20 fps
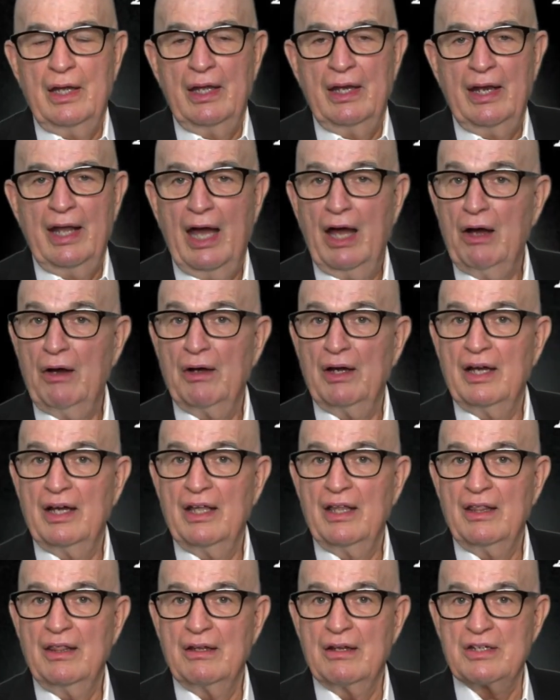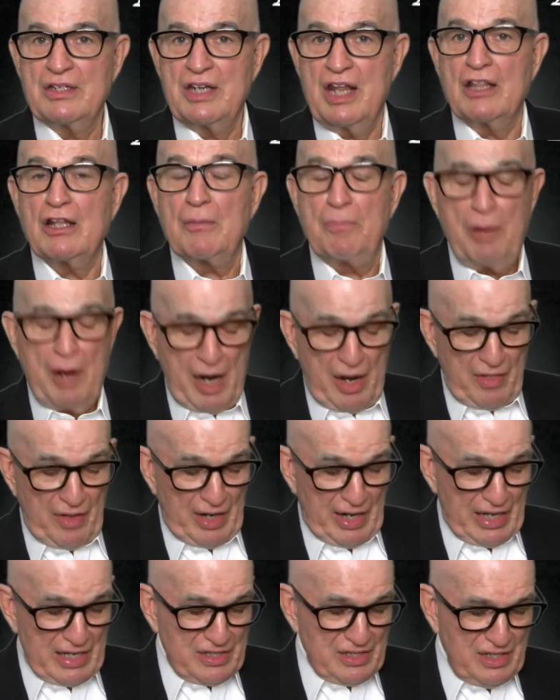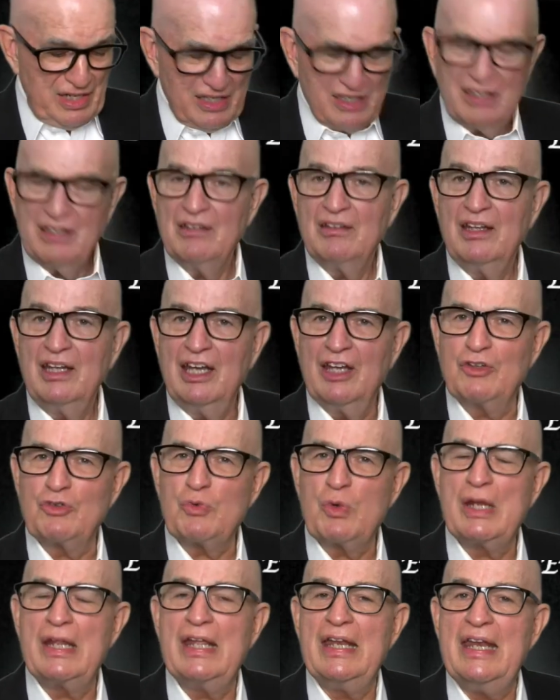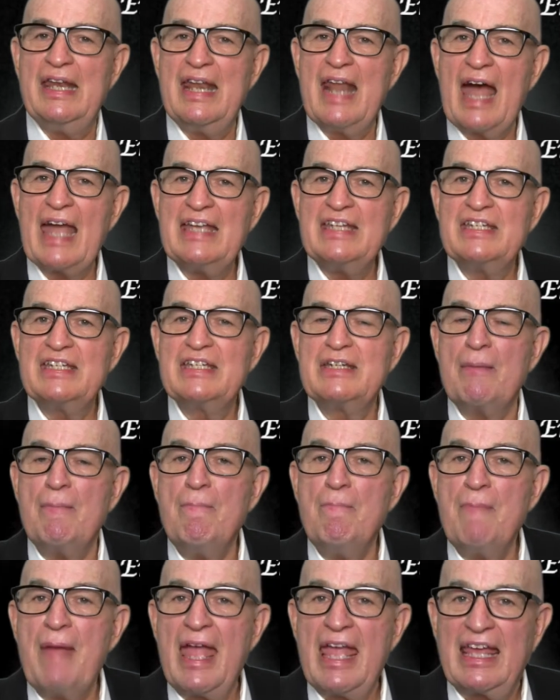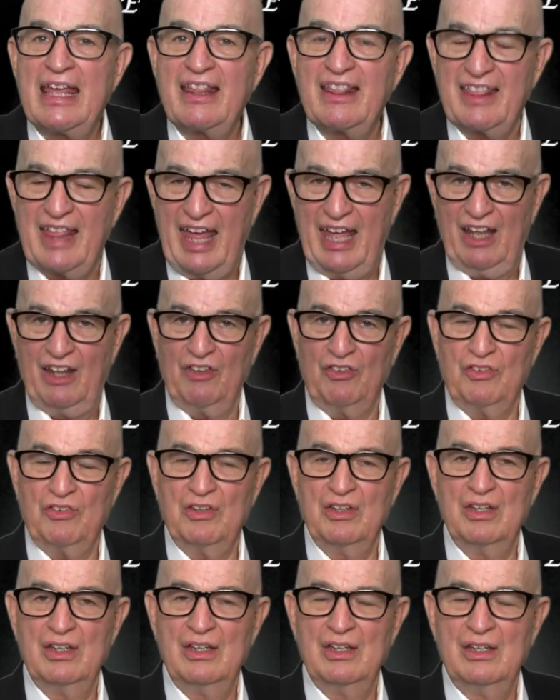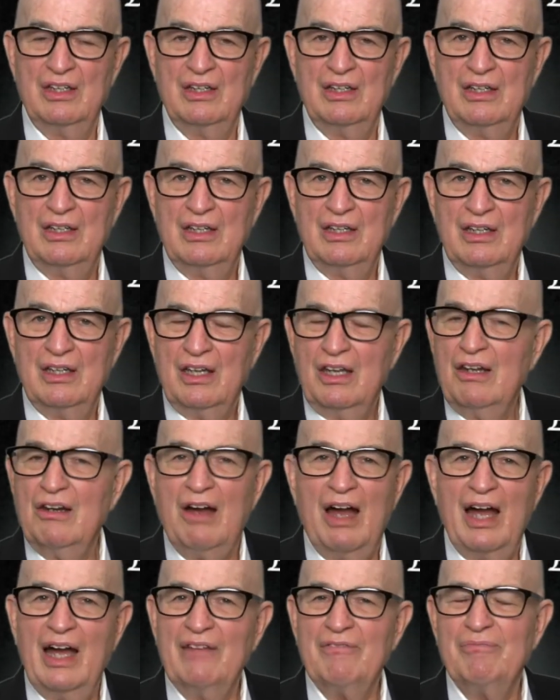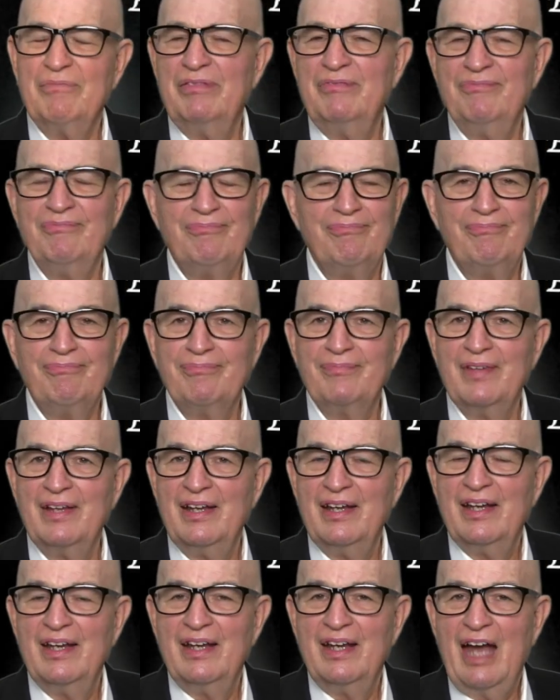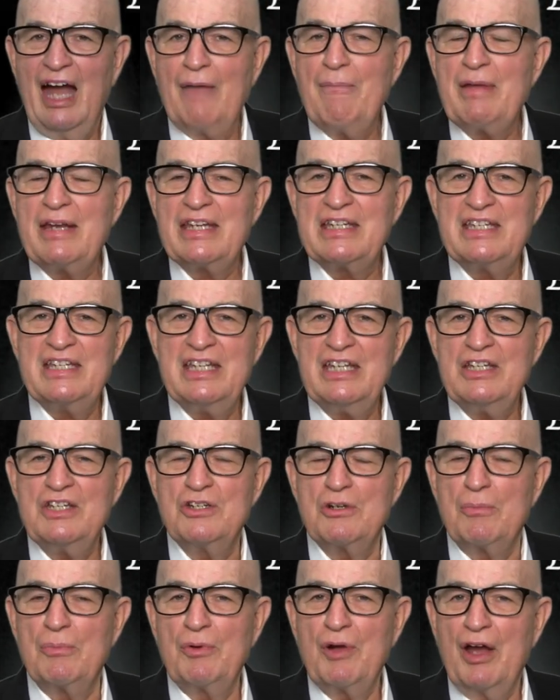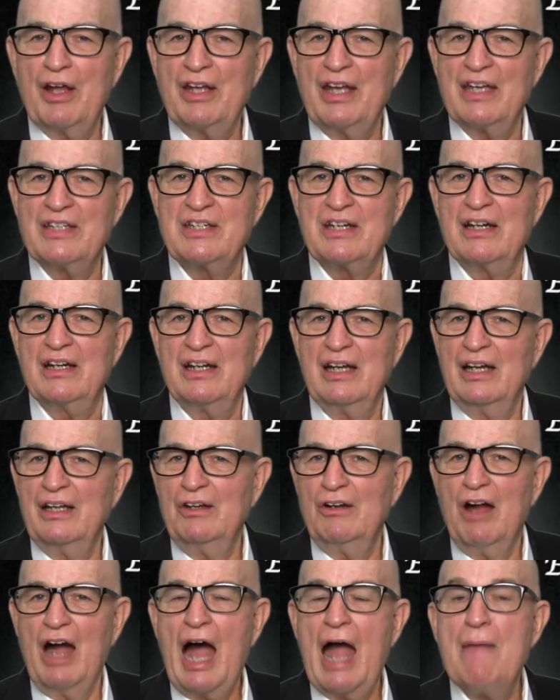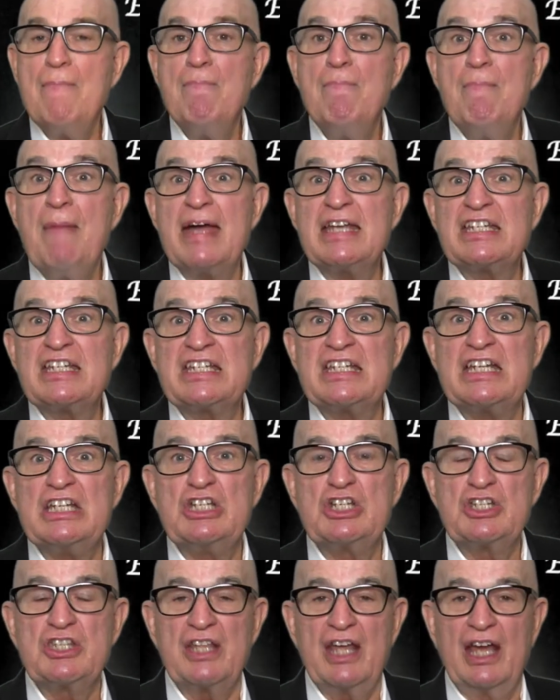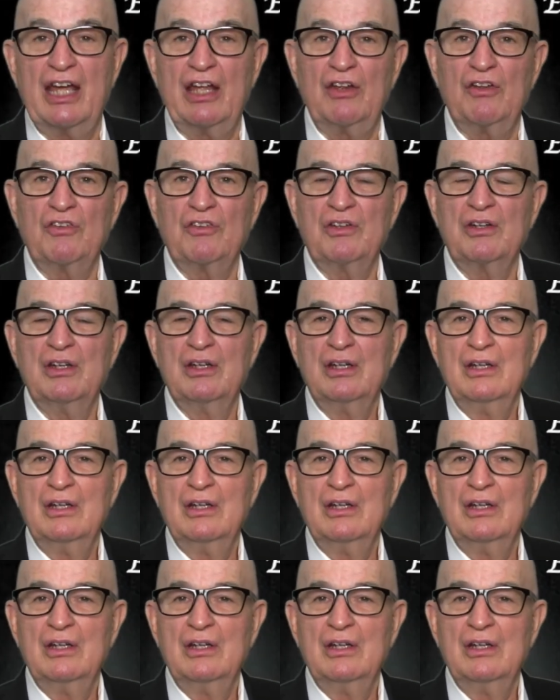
Now, there's another part of the lesson. It's really nice to make things. You know, I've been a teacher, broadcaster. I message things.